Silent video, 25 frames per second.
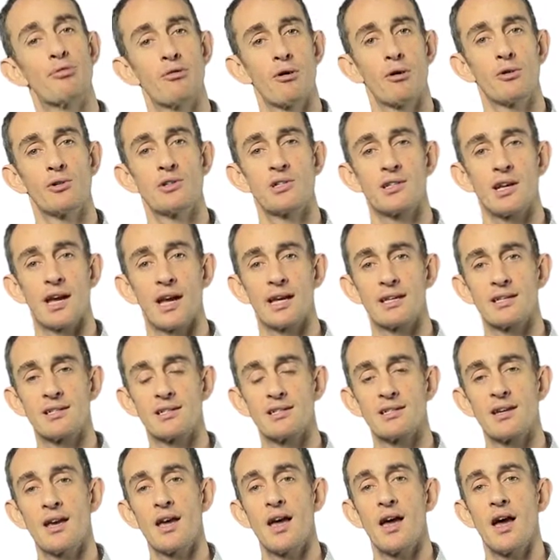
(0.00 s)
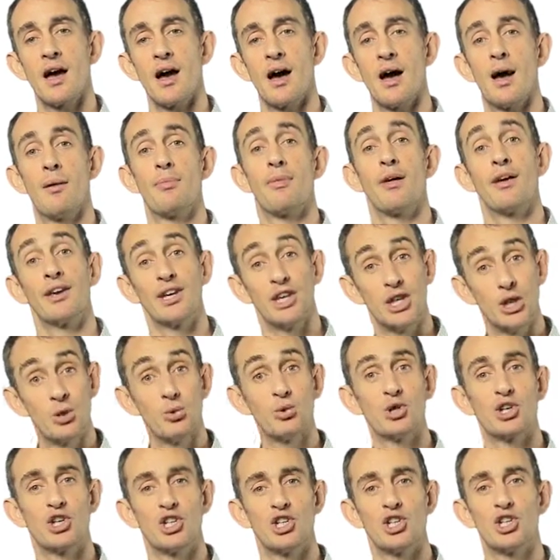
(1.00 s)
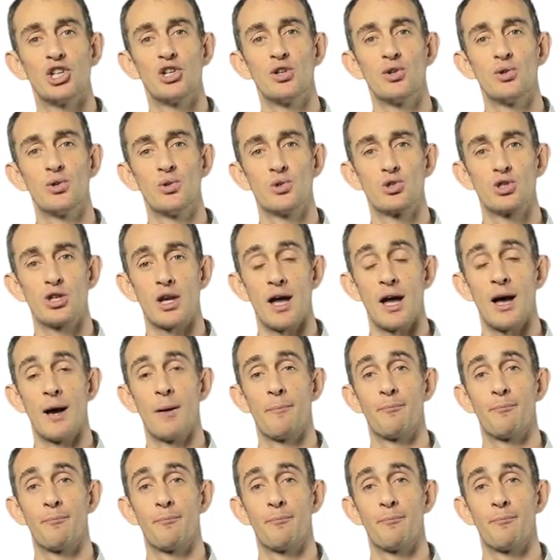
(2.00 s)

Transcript: process that you can use